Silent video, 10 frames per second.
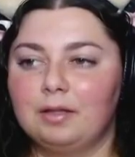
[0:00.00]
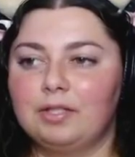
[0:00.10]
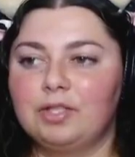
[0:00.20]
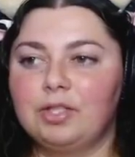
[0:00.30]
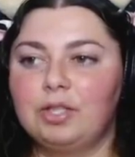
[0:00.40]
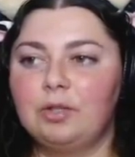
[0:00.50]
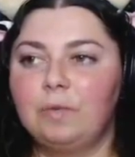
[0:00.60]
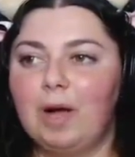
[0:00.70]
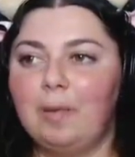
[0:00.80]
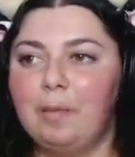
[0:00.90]
Let's
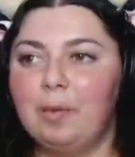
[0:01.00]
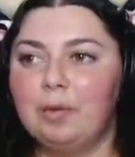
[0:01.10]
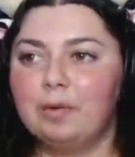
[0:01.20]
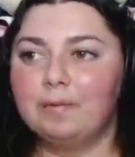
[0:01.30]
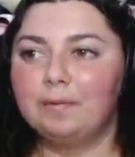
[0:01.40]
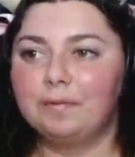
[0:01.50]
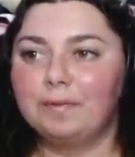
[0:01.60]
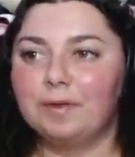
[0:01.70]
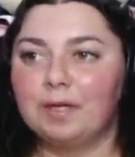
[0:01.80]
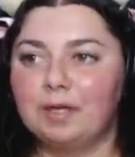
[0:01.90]
queue up.
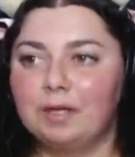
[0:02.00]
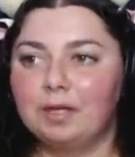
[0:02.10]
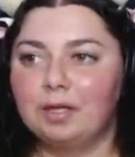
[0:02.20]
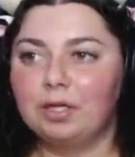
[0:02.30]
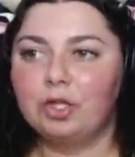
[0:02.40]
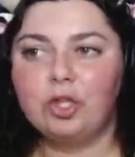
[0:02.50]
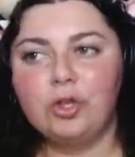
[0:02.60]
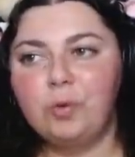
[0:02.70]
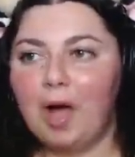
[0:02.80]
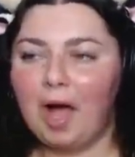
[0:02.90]

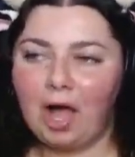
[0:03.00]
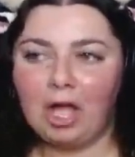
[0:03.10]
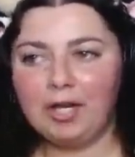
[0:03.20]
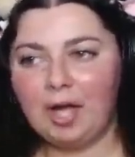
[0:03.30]
Queue on